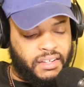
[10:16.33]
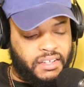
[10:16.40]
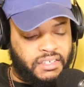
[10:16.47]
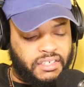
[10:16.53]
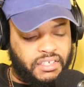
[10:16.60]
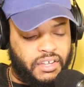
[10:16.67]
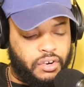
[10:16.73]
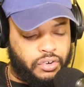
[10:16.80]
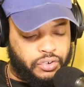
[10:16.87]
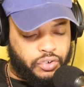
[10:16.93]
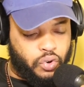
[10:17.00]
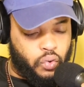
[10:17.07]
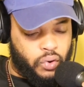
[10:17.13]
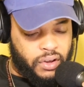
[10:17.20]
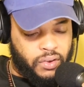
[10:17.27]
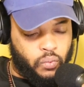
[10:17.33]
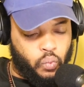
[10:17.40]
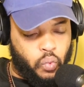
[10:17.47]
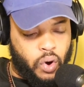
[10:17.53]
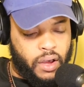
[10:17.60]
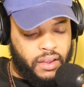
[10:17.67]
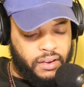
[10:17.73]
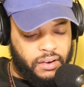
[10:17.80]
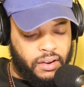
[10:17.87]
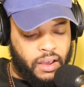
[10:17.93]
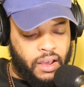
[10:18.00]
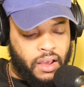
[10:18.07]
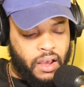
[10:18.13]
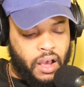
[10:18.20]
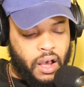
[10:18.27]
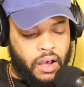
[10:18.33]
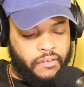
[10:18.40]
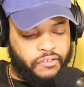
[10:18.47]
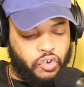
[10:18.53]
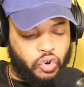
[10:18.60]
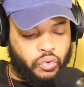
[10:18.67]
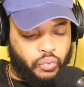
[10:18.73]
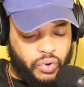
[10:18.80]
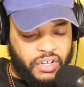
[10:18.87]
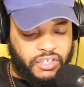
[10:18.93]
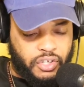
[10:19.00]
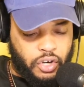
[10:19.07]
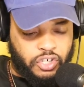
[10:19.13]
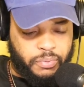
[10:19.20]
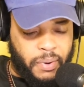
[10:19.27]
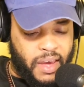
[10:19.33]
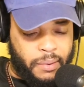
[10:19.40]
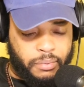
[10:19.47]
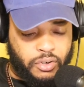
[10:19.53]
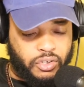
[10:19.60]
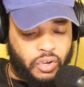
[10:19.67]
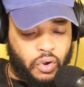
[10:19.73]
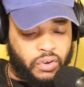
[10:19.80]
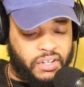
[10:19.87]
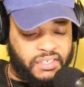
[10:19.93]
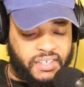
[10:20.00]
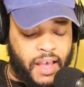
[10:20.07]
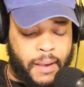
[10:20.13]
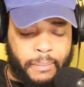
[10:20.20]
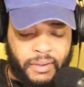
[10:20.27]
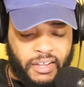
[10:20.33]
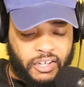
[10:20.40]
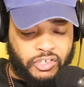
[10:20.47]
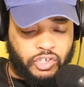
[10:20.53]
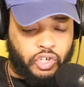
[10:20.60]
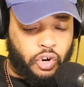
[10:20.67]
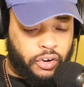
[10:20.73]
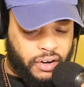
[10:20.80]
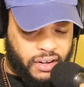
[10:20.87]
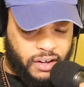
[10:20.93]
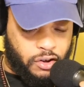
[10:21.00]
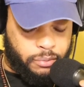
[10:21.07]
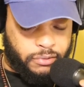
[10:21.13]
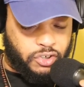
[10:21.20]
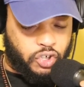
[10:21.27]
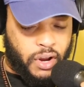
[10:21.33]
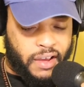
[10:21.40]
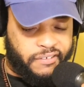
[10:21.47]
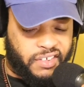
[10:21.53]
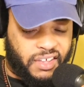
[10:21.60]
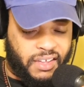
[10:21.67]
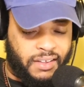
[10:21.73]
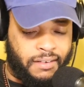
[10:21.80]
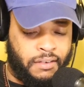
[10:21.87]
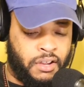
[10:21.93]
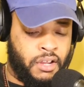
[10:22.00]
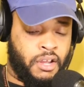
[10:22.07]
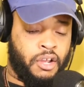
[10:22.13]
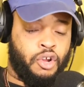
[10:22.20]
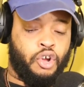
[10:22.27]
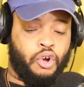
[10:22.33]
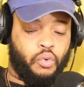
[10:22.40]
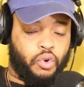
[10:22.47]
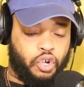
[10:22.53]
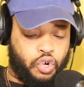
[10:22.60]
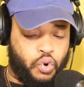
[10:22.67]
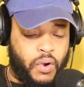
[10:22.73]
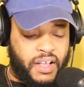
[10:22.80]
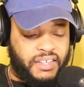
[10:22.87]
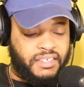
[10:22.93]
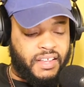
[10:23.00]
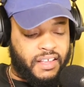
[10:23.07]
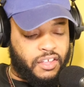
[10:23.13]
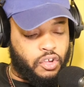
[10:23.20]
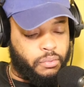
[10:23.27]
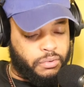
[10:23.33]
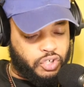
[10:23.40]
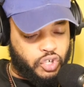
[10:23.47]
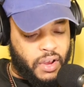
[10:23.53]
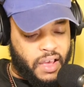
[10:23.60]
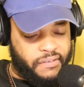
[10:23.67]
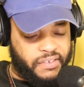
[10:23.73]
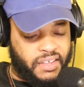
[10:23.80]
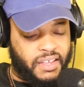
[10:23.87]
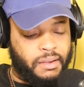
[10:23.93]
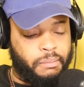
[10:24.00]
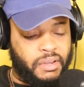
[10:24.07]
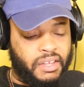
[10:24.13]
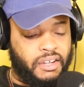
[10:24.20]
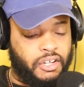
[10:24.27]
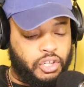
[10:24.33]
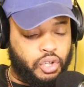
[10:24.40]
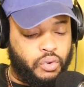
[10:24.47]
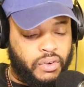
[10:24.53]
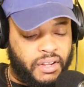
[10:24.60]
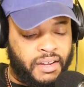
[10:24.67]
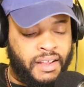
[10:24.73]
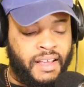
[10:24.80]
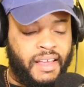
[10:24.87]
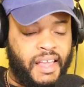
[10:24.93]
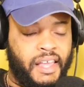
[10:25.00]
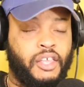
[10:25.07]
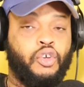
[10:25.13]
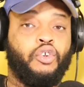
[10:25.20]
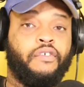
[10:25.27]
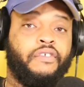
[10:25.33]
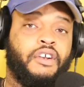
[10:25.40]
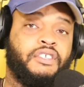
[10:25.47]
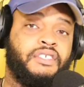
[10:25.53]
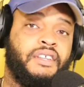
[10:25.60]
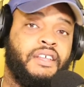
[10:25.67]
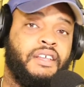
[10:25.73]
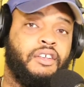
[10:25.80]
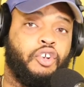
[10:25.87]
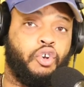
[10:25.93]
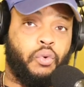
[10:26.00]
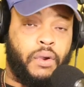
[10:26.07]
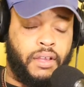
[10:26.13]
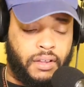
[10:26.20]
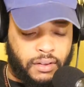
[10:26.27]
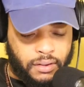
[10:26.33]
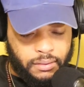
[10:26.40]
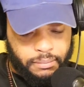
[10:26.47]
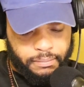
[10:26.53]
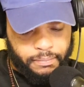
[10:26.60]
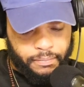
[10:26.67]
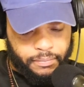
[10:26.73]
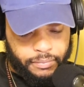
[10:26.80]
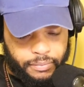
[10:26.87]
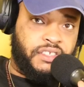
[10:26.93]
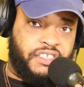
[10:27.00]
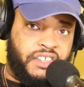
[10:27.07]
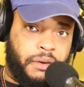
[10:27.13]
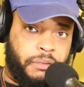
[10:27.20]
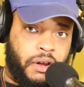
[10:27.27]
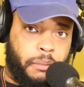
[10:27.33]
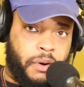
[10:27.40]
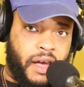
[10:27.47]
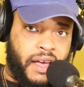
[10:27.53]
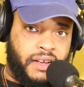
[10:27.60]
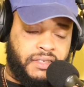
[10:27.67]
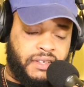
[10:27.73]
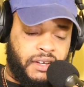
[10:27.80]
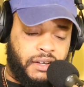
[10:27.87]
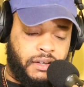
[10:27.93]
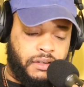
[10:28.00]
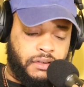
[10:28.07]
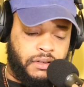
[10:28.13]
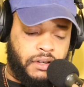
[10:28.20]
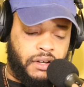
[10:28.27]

Consider doing one of your research papers on a topic concerning human trafficking. Request that human trafficking be included in university curriculum. Tip number 18.